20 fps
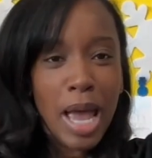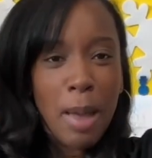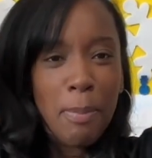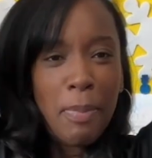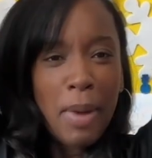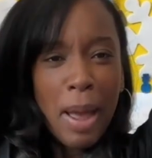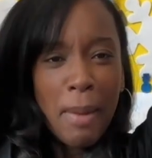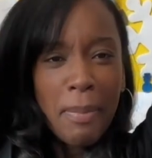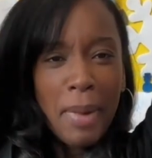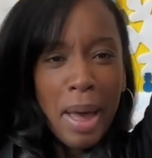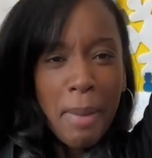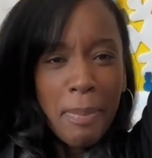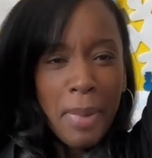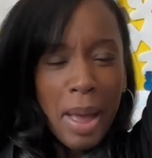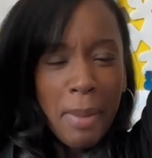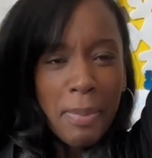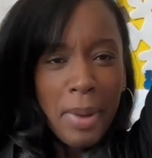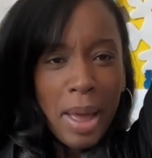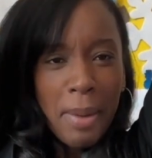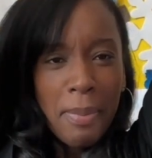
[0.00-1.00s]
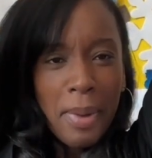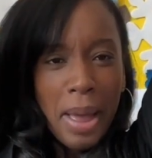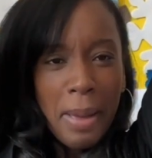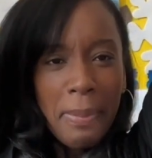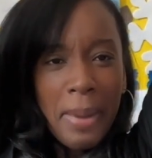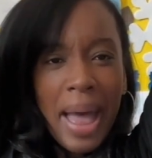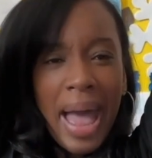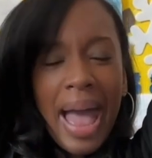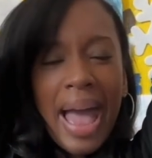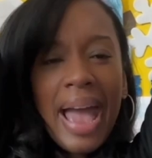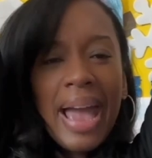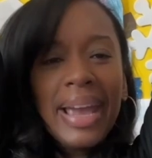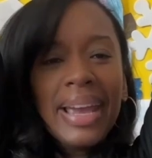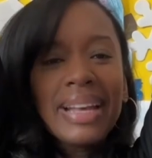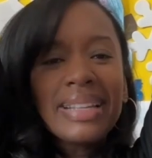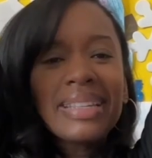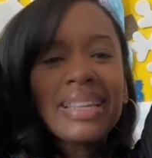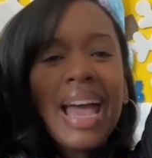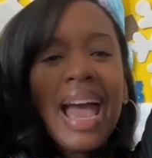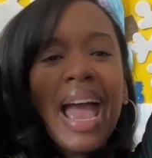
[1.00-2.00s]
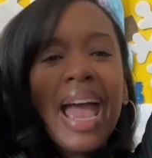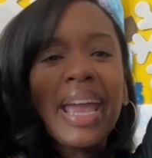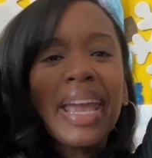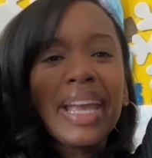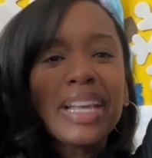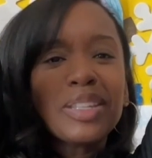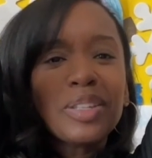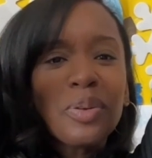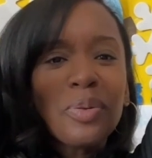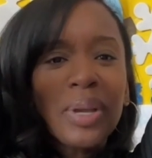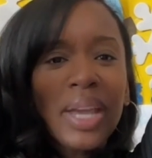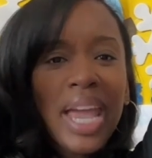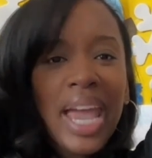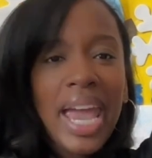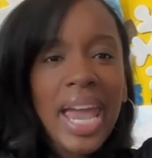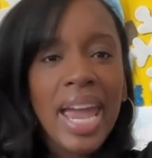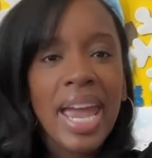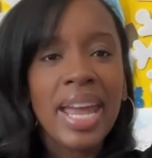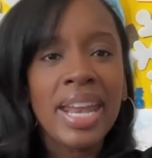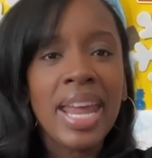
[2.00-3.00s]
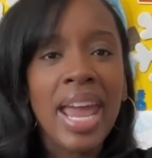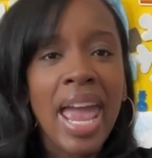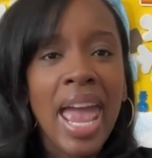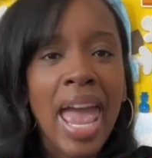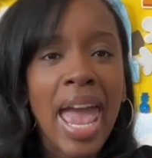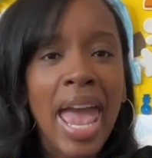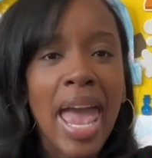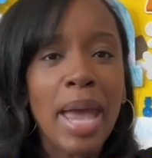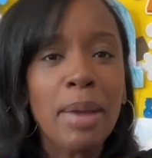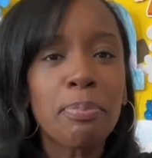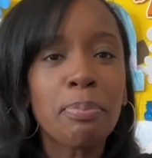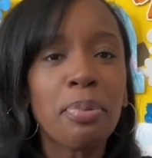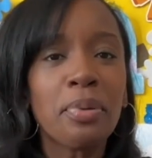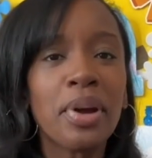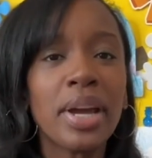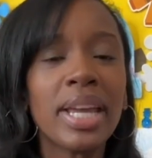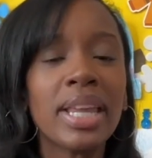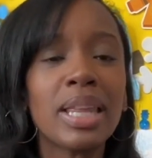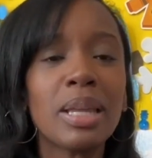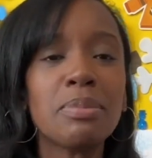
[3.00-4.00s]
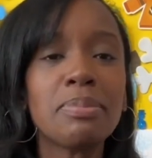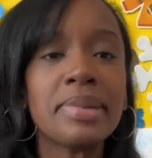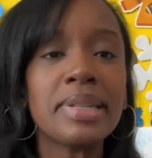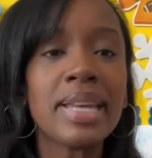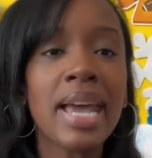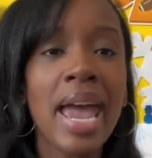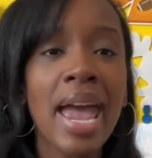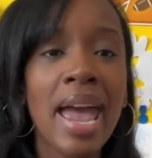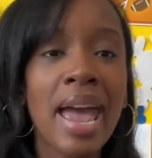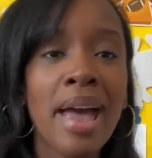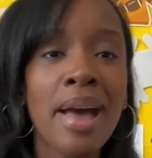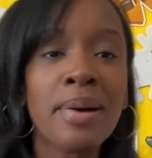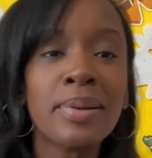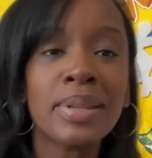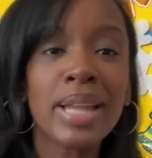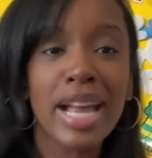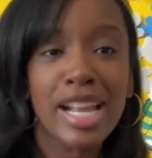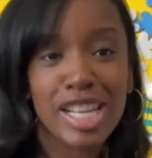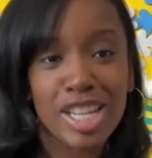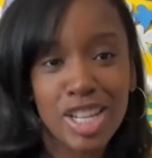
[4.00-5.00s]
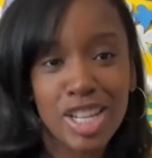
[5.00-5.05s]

up, up, up, up, up, up, high, as high as you can, and bring them down. Let's